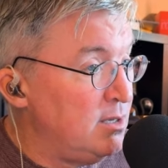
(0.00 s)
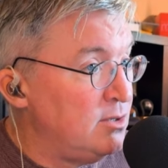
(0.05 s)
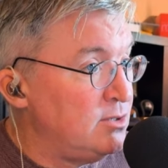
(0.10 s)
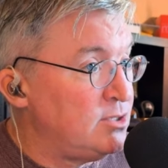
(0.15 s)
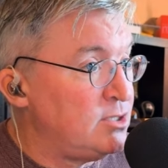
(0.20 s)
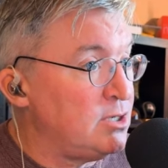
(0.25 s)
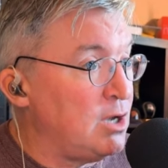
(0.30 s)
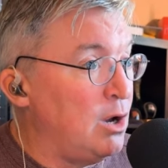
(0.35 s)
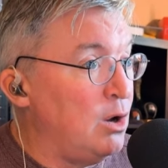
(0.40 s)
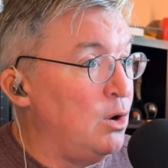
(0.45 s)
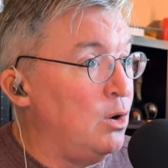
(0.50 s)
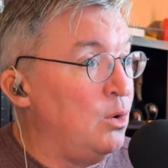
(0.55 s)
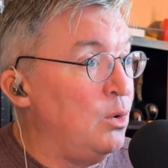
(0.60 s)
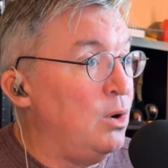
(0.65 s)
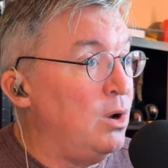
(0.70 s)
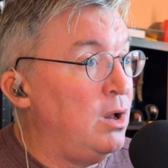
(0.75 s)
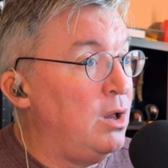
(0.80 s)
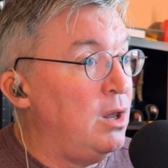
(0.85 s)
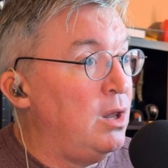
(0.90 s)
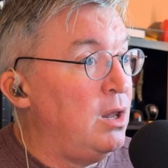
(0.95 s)
So
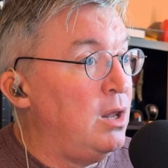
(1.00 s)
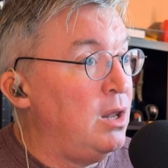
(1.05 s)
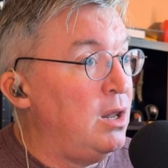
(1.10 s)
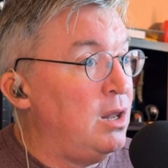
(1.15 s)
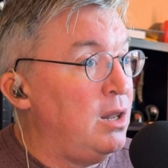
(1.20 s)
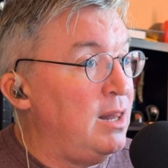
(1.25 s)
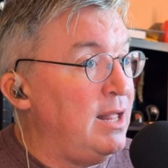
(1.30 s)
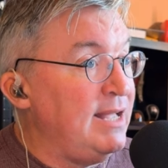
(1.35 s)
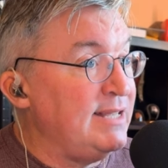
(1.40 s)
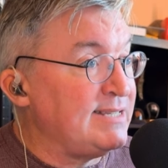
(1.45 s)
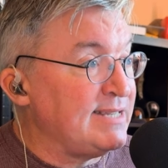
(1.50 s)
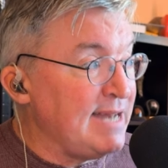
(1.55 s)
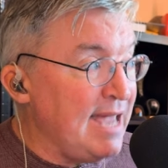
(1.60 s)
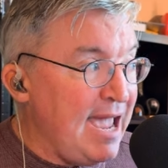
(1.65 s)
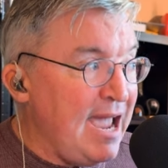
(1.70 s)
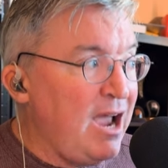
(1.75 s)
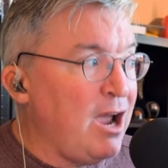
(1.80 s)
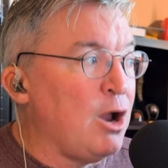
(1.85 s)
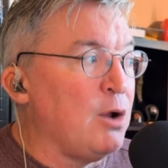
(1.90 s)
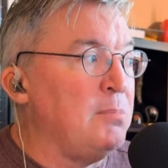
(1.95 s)
it's an
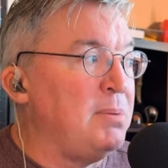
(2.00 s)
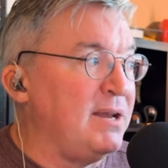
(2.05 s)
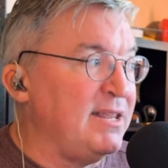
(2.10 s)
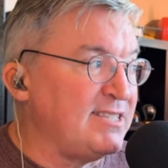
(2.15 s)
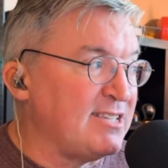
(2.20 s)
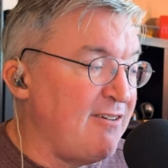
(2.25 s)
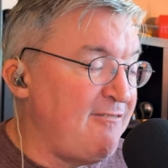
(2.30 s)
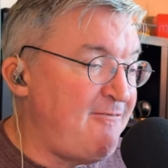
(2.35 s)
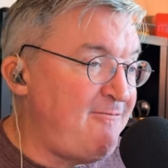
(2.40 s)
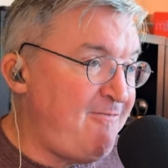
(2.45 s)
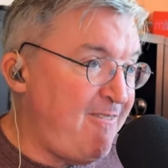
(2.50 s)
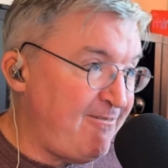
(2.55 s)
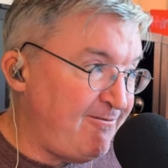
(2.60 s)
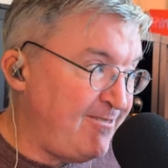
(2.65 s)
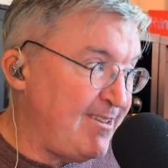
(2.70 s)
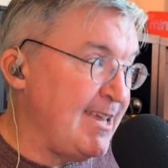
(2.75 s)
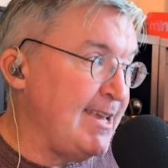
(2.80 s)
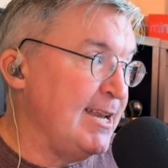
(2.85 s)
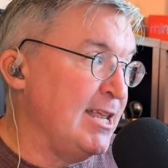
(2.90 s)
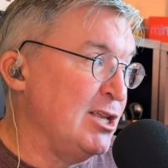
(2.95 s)
air, but it's a
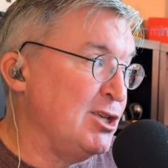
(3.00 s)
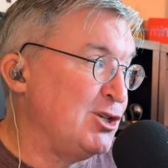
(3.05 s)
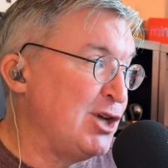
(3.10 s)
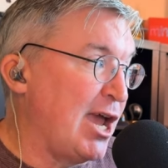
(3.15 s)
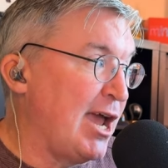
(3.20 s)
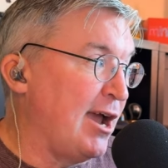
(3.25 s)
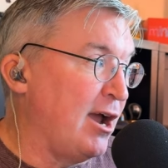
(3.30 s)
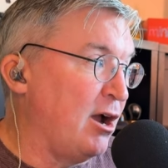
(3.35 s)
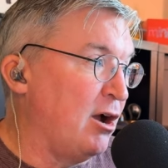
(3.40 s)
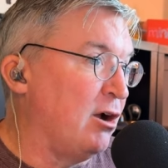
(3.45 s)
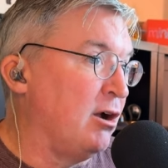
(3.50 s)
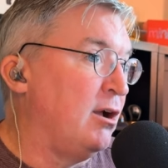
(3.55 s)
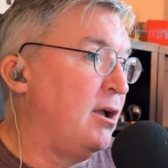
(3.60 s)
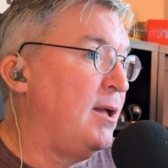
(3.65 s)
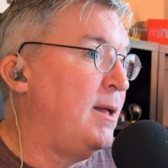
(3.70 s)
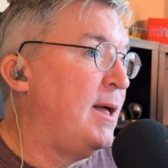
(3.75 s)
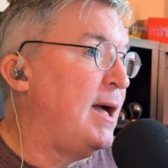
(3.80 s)
15 inch air